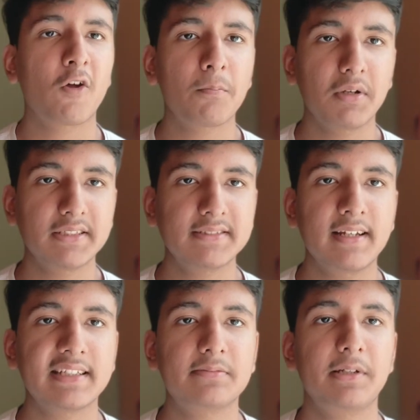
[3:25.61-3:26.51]

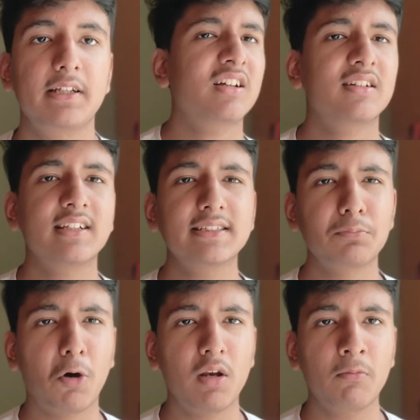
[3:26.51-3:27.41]
personal experience, the
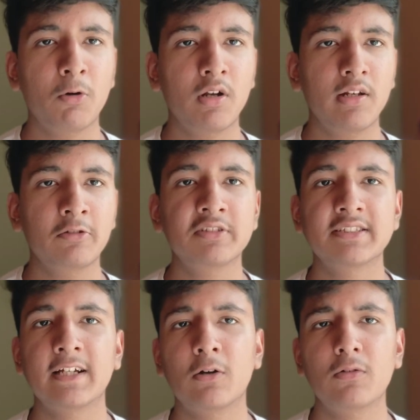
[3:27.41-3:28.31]
small model
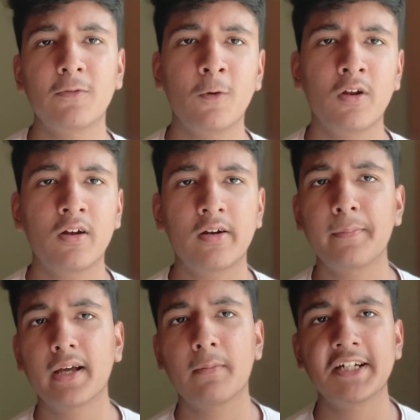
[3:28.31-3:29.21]
uses around 400
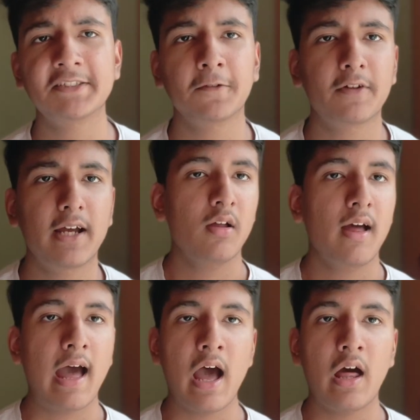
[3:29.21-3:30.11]
megabytes of RAM,
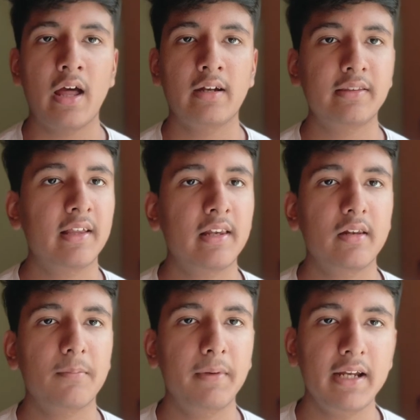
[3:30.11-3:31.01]
and the
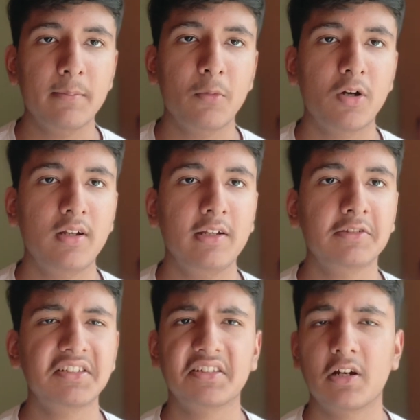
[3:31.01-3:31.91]
medium model
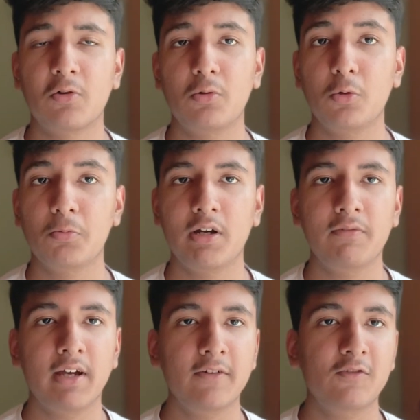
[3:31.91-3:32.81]
uses around
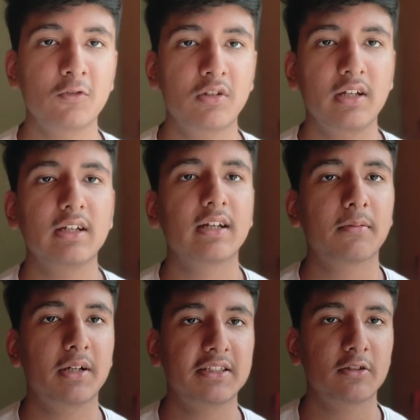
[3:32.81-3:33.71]
2.5 to 3
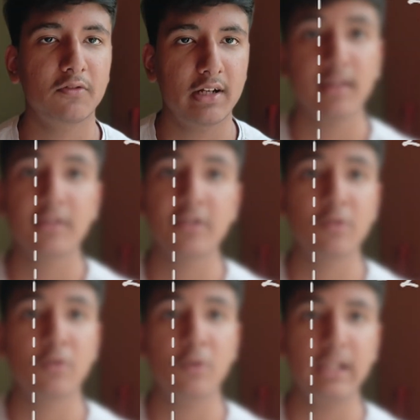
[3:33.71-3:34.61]
gigabytes of RAM.
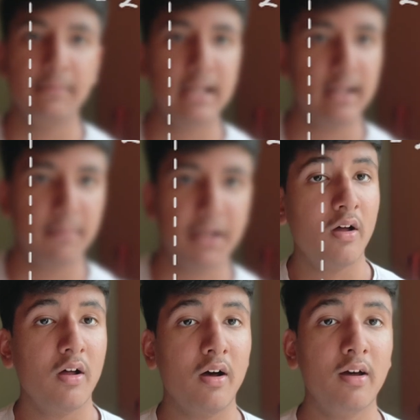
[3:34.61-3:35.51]
So keep that in
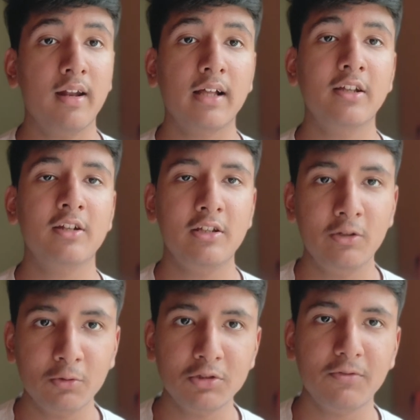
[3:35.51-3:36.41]
mind. Another
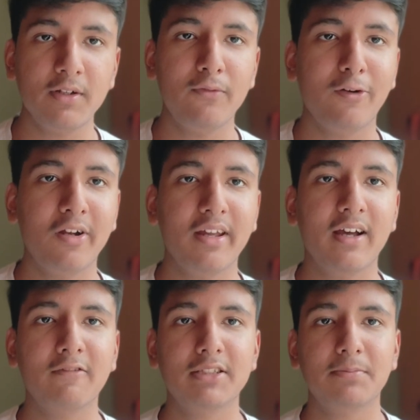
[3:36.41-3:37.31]
huge win for
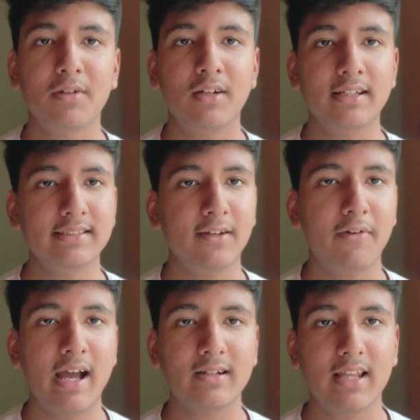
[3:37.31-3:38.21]
GigaWhisper is the
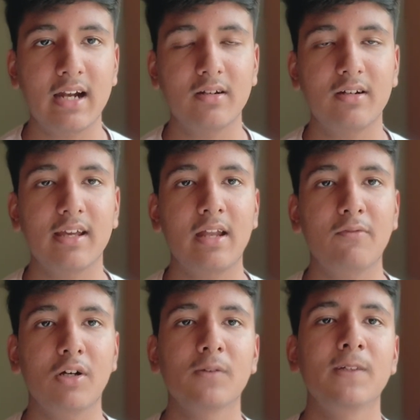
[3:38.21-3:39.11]
fact that it
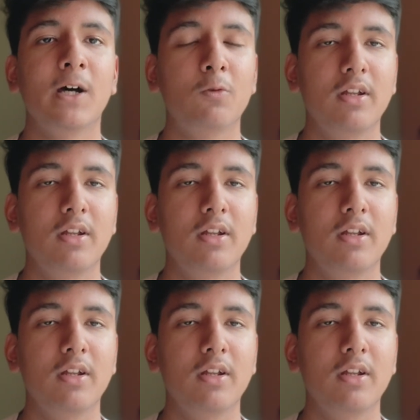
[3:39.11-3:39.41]
can work without an